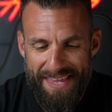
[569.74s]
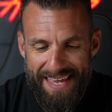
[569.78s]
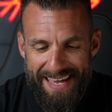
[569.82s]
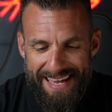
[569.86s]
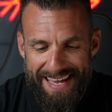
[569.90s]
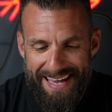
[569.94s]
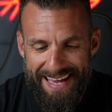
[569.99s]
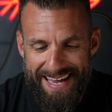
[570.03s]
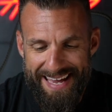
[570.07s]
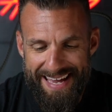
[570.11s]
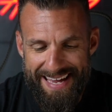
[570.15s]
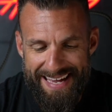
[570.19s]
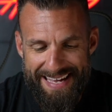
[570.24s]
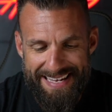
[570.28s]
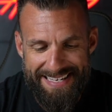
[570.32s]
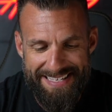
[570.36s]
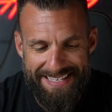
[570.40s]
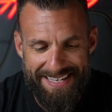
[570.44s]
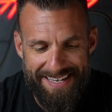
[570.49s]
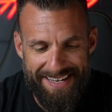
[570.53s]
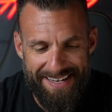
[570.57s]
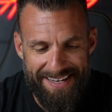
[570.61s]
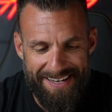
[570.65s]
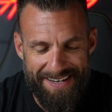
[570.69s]
And
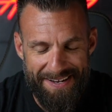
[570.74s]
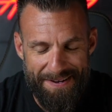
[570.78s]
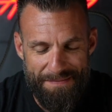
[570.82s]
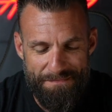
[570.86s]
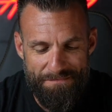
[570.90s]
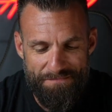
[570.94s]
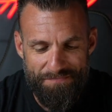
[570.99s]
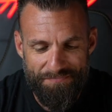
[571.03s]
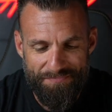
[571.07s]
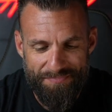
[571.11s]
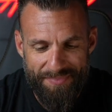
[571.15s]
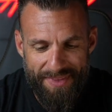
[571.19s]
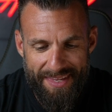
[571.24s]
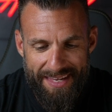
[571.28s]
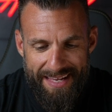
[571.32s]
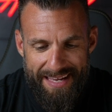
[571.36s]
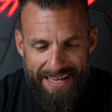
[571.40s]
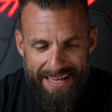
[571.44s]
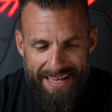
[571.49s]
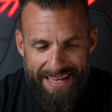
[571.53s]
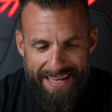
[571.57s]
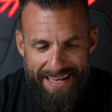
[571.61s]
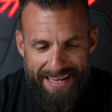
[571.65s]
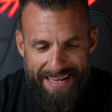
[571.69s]
um,
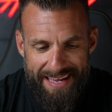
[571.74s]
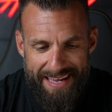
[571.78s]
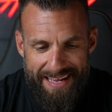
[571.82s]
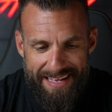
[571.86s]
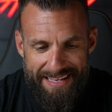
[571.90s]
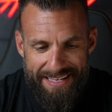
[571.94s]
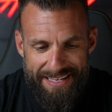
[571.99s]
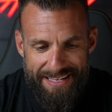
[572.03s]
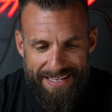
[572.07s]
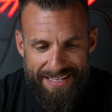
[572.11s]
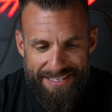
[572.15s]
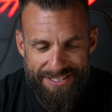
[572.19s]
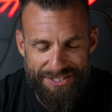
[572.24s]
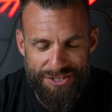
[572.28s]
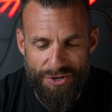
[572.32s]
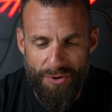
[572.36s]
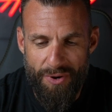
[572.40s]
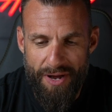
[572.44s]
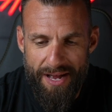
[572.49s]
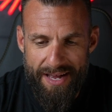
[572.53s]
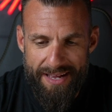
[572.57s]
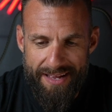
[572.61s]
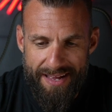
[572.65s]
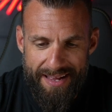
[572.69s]
so
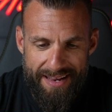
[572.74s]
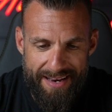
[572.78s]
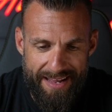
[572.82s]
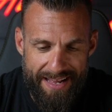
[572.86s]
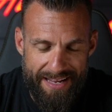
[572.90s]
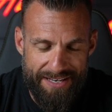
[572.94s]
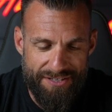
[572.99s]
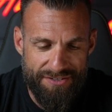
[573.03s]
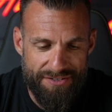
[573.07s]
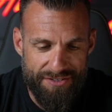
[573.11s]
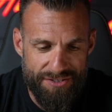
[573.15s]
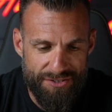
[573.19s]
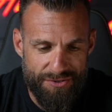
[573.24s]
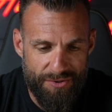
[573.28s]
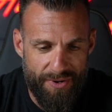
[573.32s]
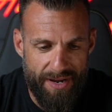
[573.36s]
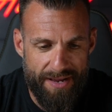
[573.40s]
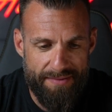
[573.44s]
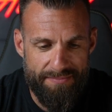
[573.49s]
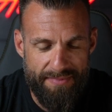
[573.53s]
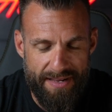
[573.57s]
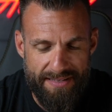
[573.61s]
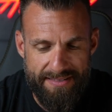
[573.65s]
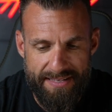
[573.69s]
I and I so I, I,
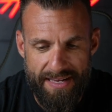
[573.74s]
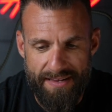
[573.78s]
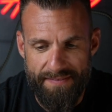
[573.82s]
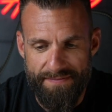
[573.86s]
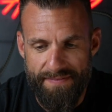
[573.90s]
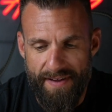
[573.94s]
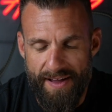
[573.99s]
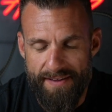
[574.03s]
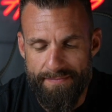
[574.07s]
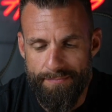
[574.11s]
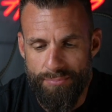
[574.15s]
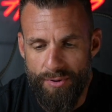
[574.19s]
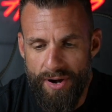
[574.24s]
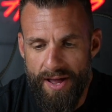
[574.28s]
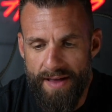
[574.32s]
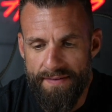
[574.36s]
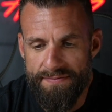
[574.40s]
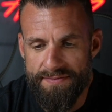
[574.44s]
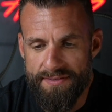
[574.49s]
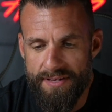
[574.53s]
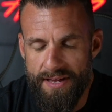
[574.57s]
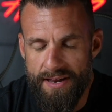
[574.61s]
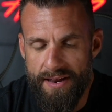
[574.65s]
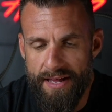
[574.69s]
take five
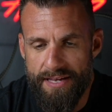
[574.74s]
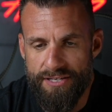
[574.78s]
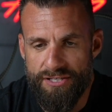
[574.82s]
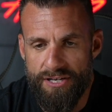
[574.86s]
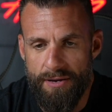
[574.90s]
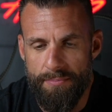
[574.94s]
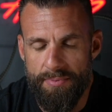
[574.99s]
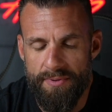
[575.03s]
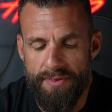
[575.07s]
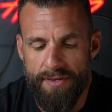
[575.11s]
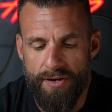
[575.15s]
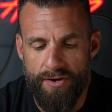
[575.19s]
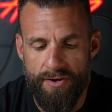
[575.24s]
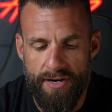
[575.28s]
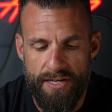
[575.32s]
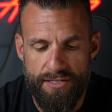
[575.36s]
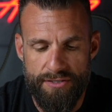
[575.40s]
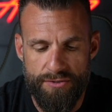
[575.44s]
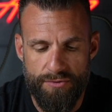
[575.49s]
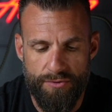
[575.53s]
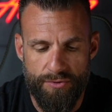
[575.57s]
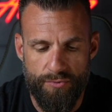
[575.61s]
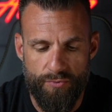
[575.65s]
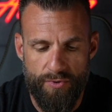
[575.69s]
breaths and I jump in there and I
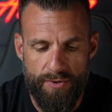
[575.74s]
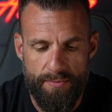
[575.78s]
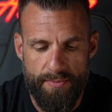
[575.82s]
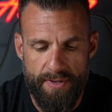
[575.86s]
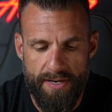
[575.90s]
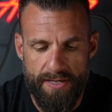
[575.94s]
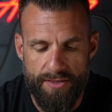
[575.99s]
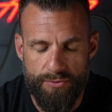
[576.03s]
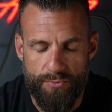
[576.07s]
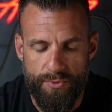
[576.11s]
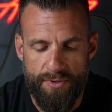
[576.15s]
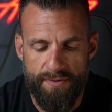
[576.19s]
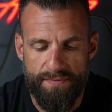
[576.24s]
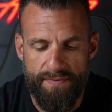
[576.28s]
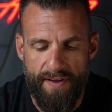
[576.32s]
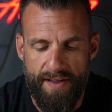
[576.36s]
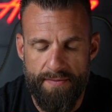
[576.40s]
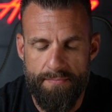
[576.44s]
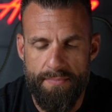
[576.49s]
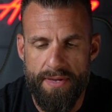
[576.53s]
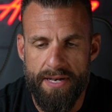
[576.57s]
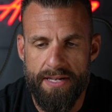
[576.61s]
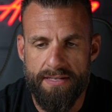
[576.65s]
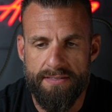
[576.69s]
do three minute, three to five
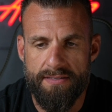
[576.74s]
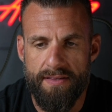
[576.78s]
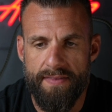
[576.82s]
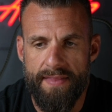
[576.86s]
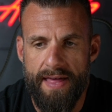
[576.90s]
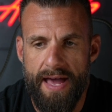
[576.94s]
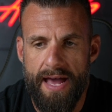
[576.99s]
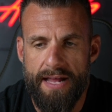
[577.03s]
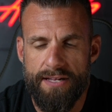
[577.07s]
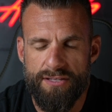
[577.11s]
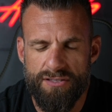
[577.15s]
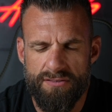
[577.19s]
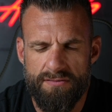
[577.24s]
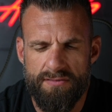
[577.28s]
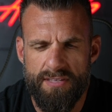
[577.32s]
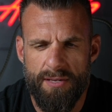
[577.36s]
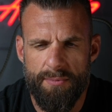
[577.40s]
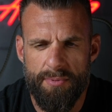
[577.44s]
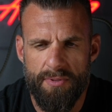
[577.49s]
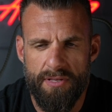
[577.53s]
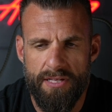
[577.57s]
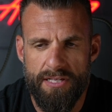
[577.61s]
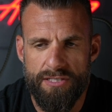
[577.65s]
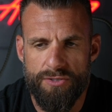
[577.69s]
minutes in that.
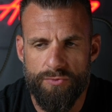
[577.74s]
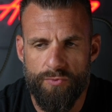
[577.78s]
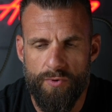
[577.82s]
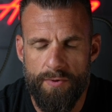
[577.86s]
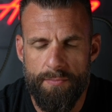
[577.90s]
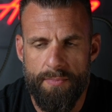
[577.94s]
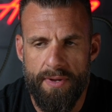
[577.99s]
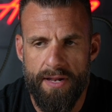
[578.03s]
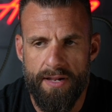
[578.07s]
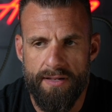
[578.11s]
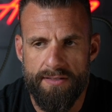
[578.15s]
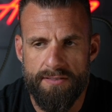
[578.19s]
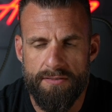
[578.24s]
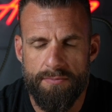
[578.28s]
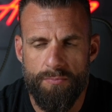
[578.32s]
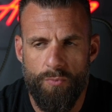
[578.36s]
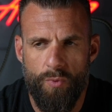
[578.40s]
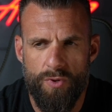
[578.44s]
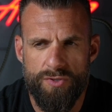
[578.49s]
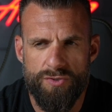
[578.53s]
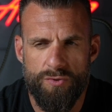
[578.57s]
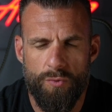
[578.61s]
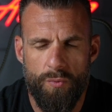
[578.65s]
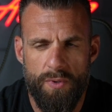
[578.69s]
Typically it's three minutes.
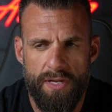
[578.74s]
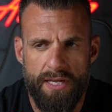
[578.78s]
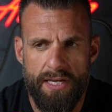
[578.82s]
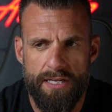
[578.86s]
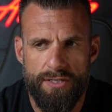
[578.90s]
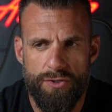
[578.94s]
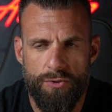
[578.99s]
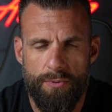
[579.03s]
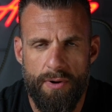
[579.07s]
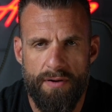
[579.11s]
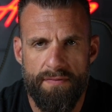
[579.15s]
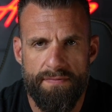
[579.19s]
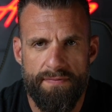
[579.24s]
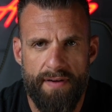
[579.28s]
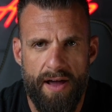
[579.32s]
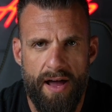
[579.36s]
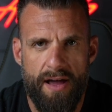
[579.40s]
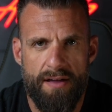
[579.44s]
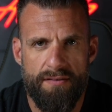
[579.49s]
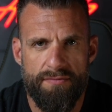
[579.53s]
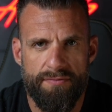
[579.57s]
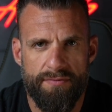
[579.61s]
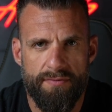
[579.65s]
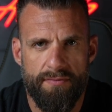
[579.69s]
Once a week I do about
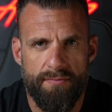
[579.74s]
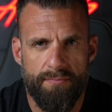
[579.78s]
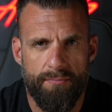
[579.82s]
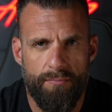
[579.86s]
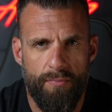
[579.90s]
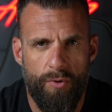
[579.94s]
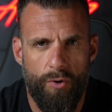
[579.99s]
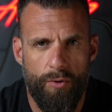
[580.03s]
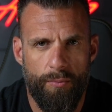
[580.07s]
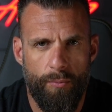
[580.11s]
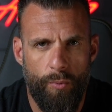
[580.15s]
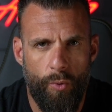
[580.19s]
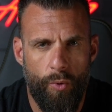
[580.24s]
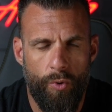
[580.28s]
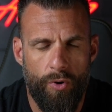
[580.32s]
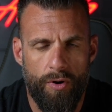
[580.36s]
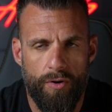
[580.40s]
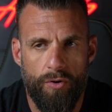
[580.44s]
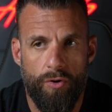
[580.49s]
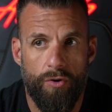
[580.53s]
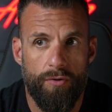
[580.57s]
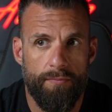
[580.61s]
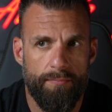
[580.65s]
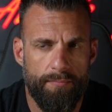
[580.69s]
five or more,
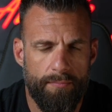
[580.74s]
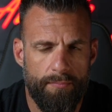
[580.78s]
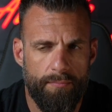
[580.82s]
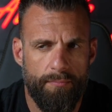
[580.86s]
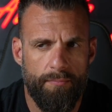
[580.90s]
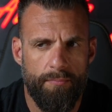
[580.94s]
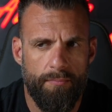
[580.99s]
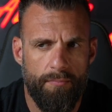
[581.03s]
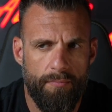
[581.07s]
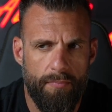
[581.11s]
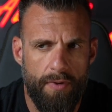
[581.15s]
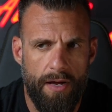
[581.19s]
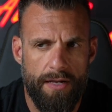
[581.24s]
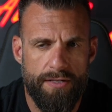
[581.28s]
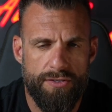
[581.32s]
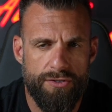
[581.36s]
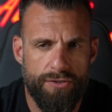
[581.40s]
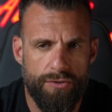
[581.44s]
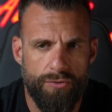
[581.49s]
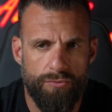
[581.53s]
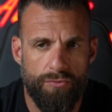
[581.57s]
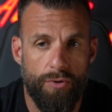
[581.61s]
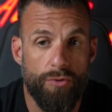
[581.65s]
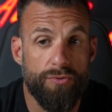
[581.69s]
or I
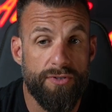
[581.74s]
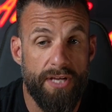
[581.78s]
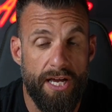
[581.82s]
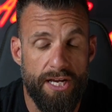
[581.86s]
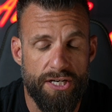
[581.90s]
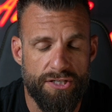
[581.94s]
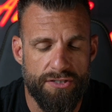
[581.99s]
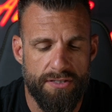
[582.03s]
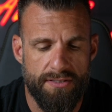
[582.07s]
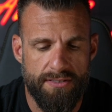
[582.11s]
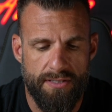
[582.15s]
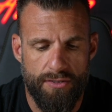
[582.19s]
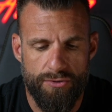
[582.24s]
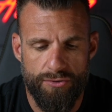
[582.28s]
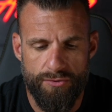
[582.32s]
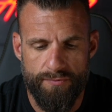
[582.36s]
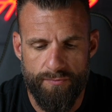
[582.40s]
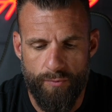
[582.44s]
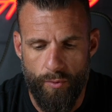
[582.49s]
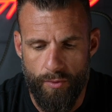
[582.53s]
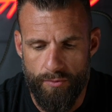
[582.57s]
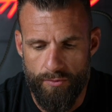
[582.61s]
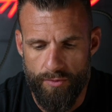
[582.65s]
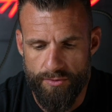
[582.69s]
do rotations. I'll do
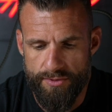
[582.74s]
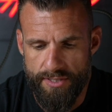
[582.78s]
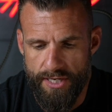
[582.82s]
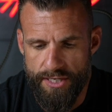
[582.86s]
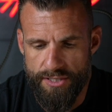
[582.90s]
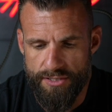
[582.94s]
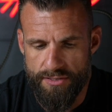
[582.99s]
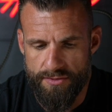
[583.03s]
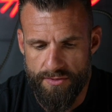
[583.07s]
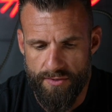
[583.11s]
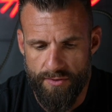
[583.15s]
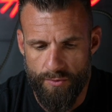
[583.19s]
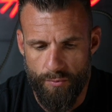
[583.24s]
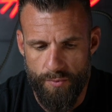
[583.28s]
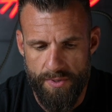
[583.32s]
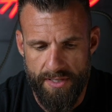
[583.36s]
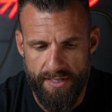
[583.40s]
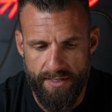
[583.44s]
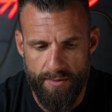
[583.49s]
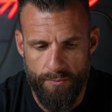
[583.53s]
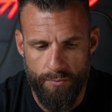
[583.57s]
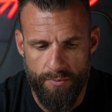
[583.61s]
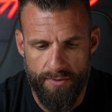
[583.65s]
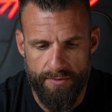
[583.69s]
four rotations on the
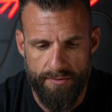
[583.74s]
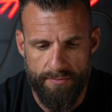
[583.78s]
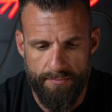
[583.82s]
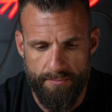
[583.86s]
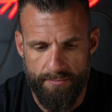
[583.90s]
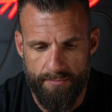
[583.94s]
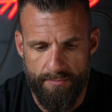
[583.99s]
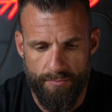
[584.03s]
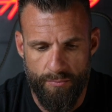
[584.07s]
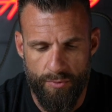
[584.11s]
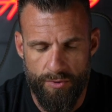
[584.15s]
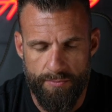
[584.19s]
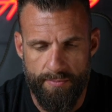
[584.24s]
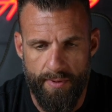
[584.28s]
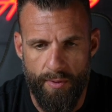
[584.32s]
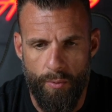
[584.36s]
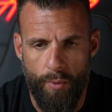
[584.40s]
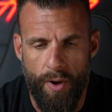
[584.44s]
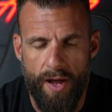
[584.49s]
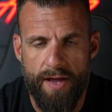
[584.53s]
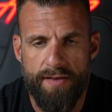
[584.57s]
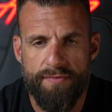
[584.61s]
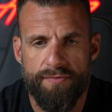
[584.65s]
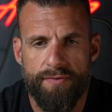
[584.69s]
weekend with with my
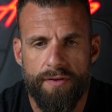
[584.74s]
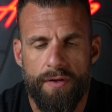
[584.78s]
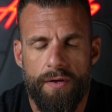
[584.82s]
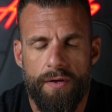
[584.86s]
wife.